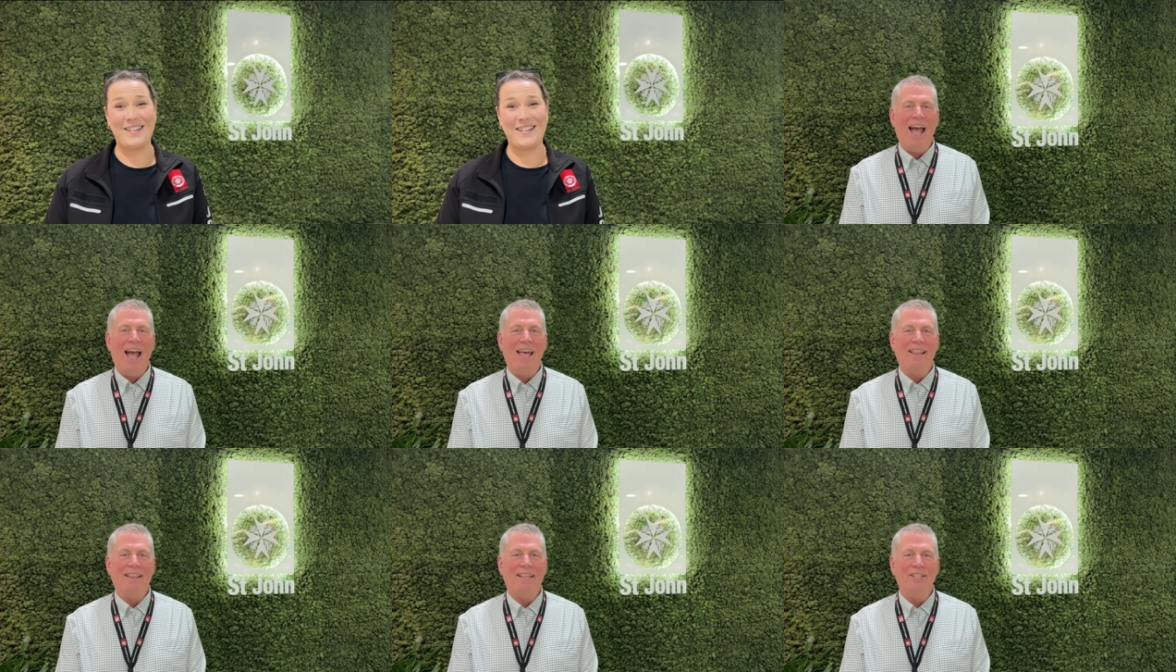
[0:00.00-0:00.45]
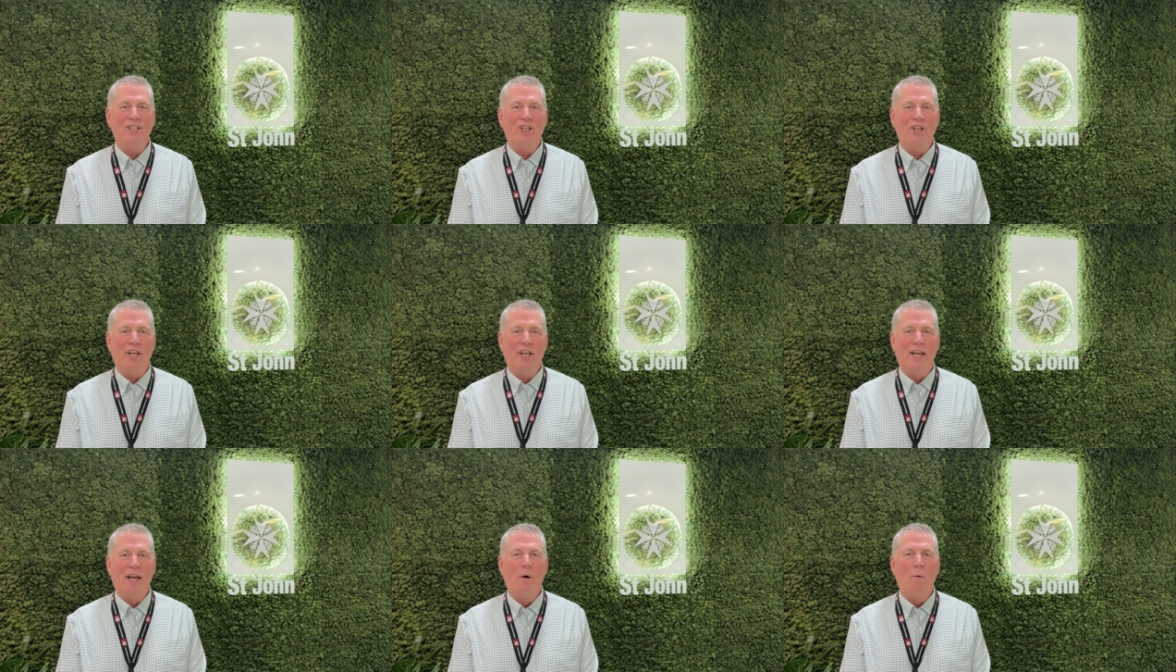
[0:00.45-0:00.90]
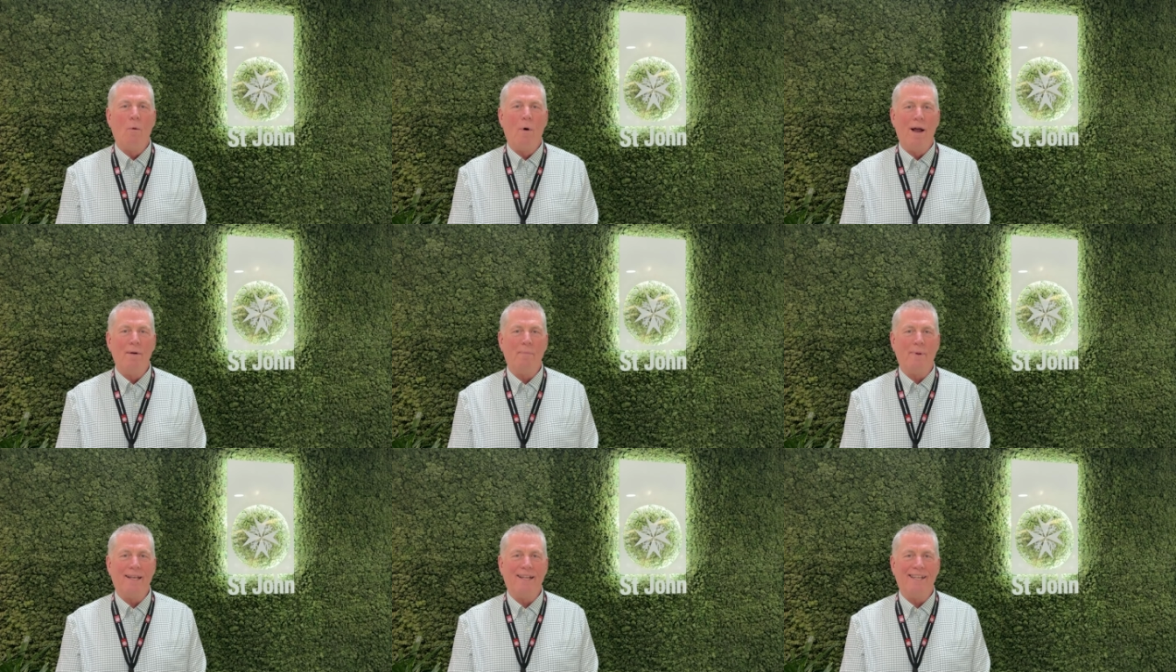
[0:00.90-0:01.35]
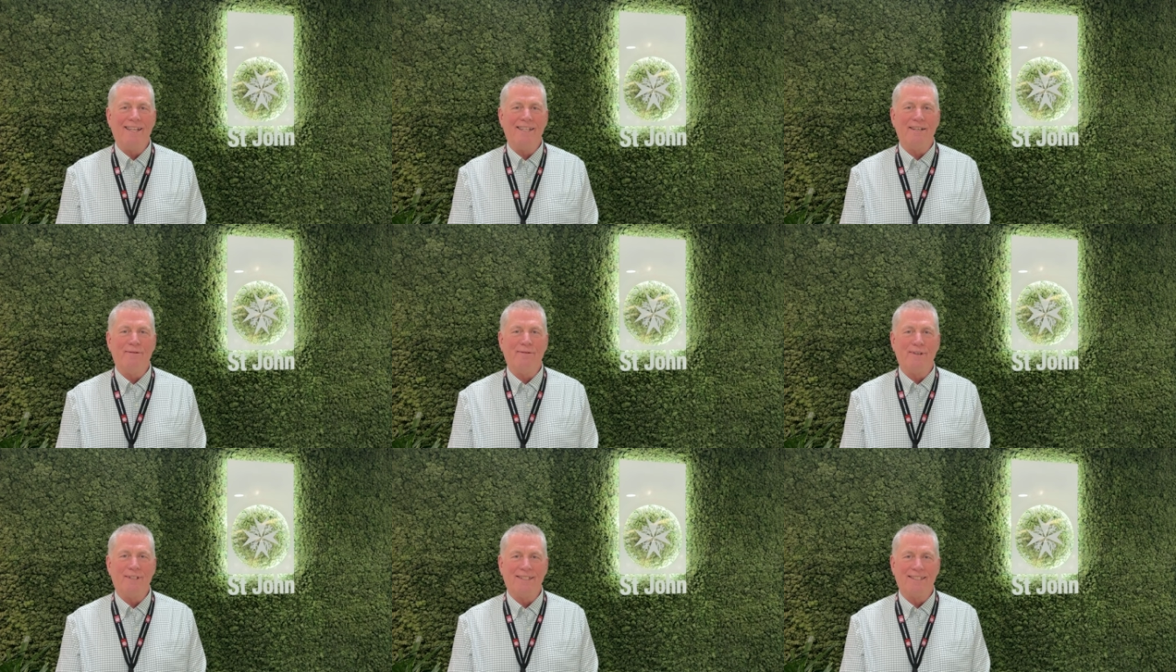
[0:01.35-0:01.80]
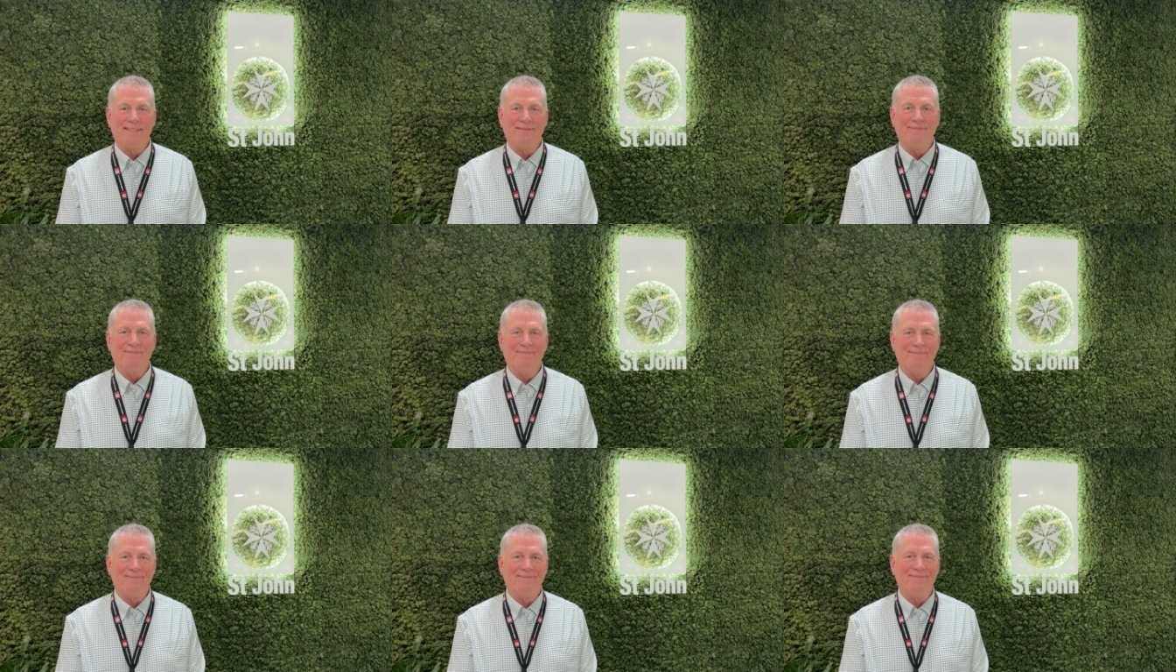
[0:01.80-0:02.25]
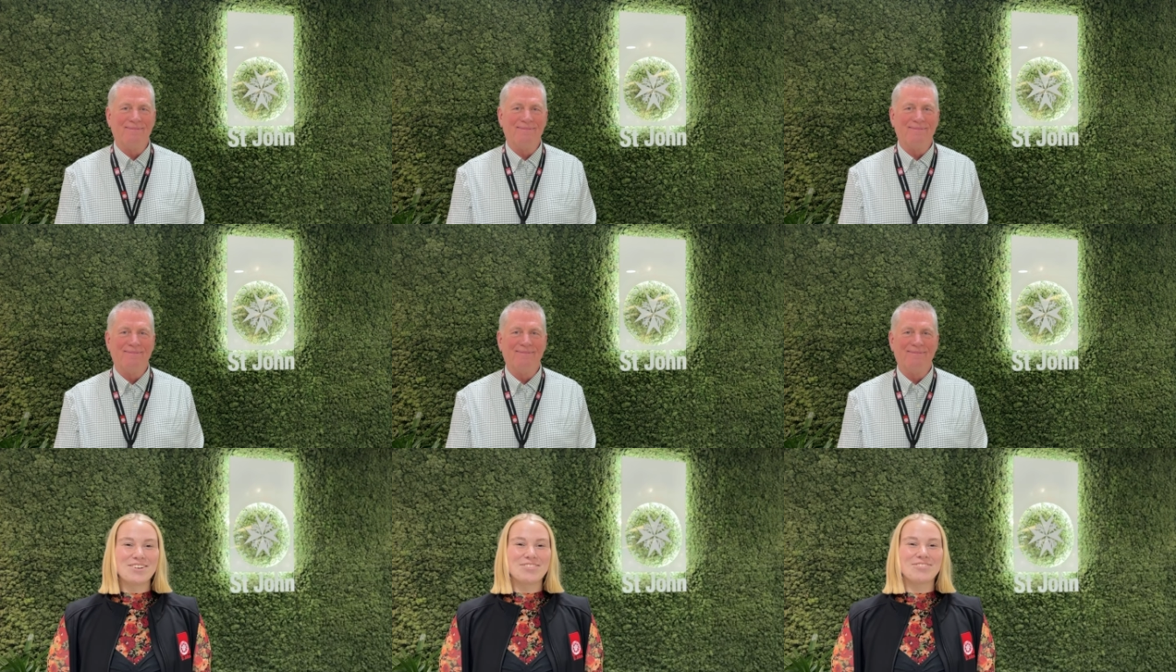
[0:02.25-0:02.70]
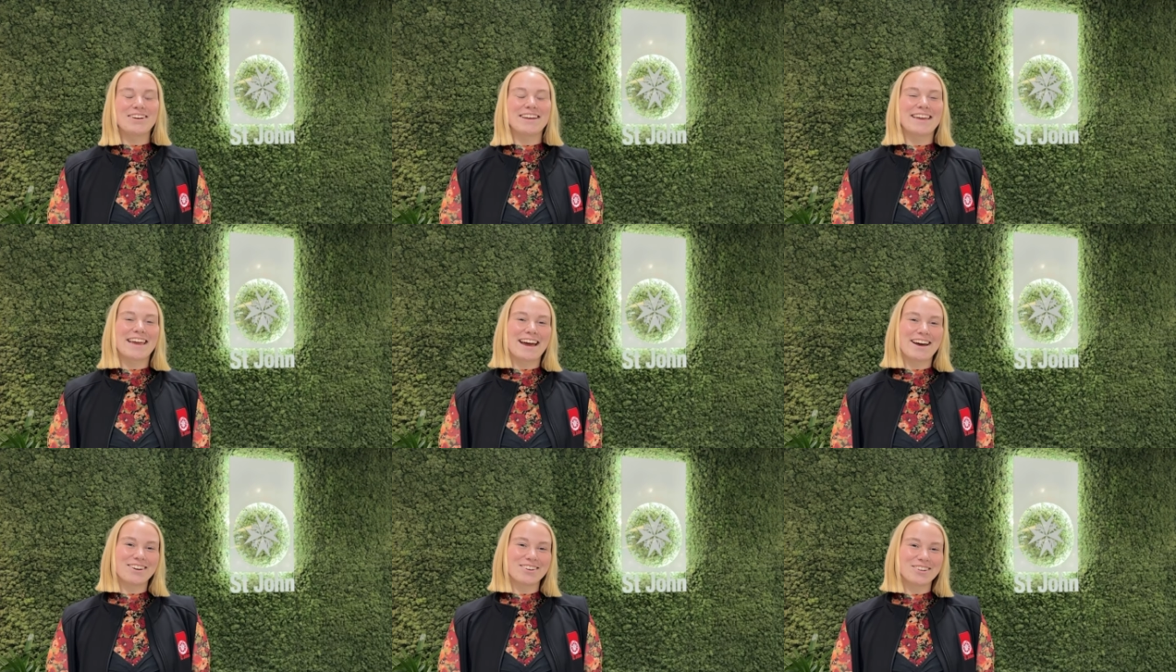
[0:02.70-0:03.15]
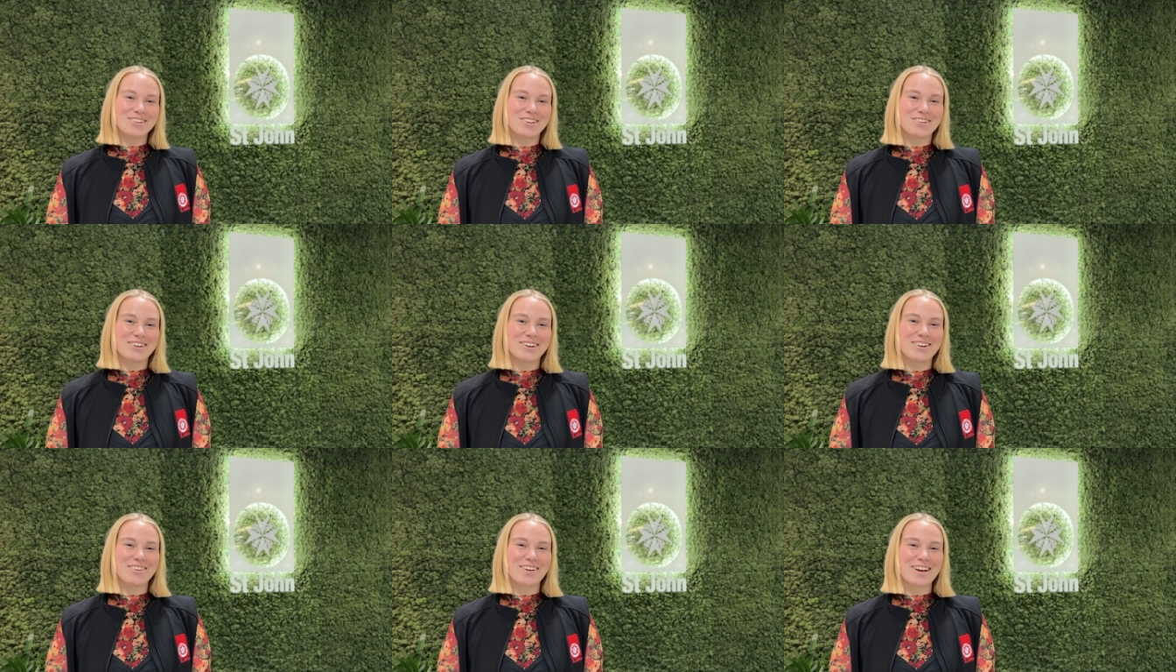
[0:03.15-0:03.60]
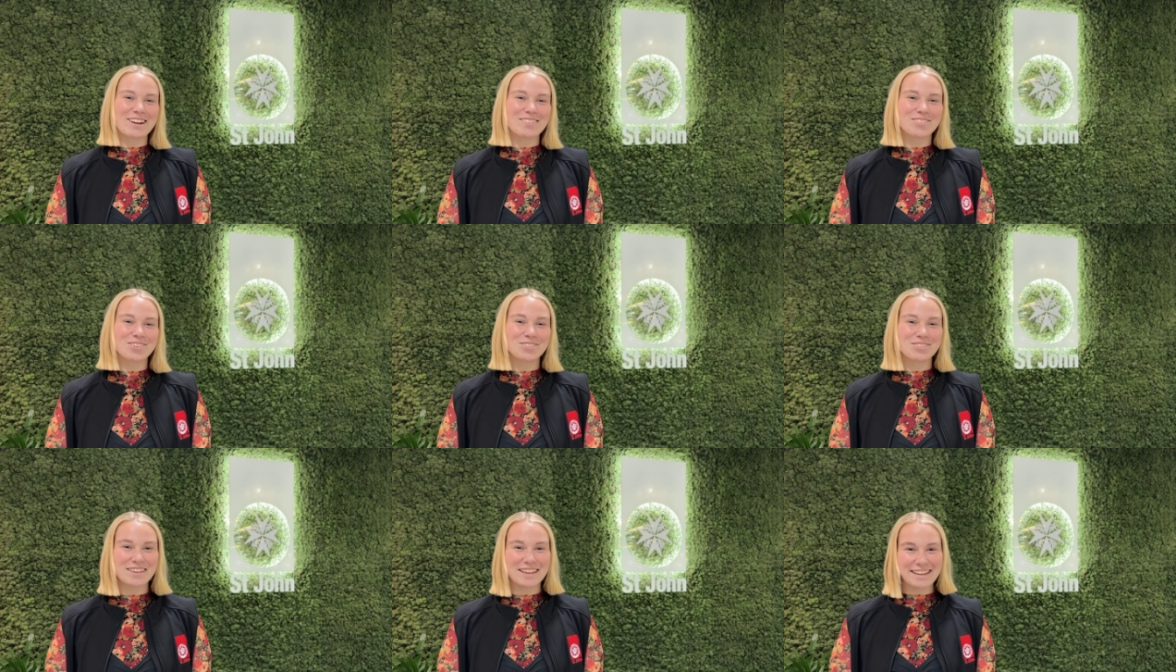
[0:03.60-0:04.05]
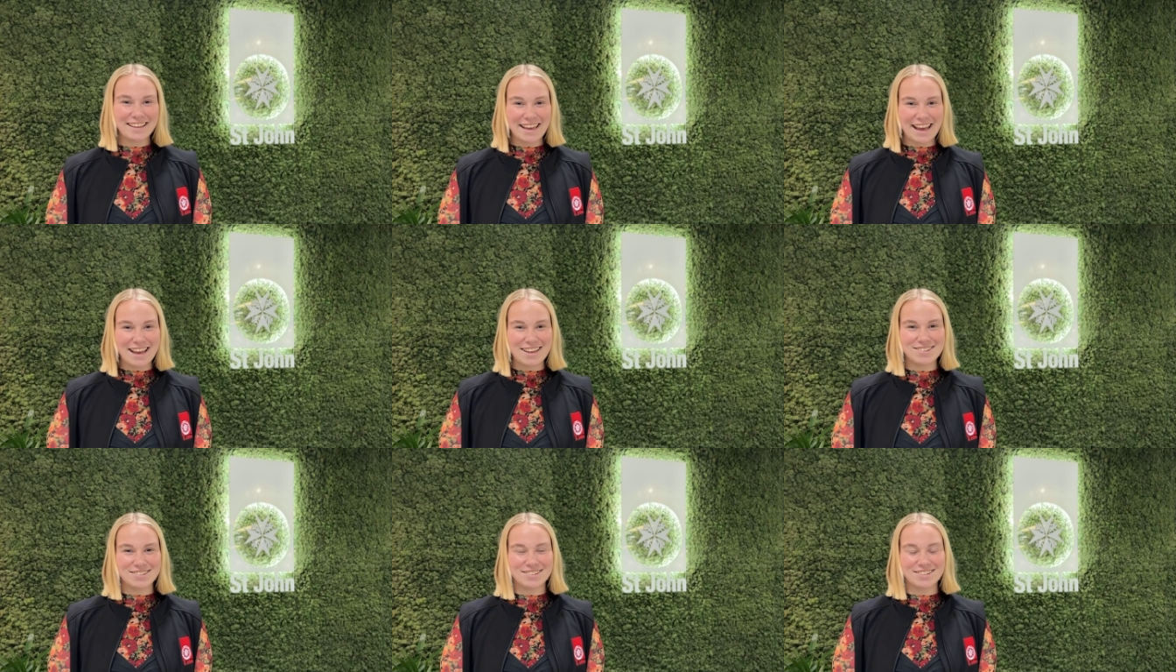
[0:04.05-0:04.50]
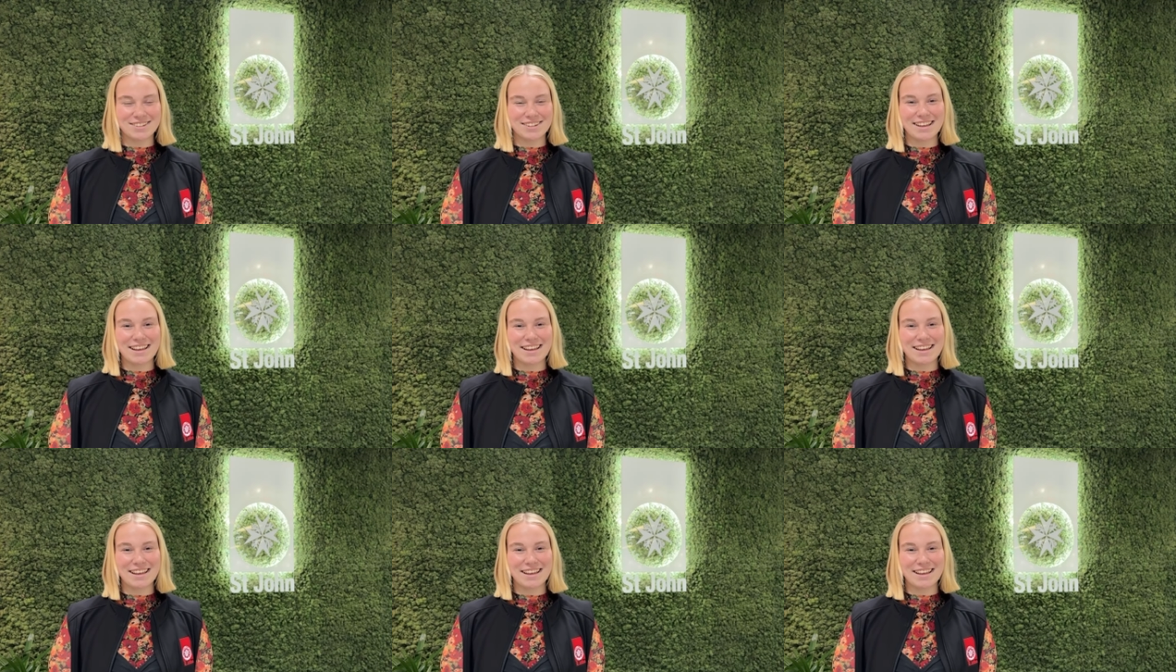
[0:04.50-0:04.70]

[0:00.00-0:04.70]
And this year won't be any different. We count on your incredible dedication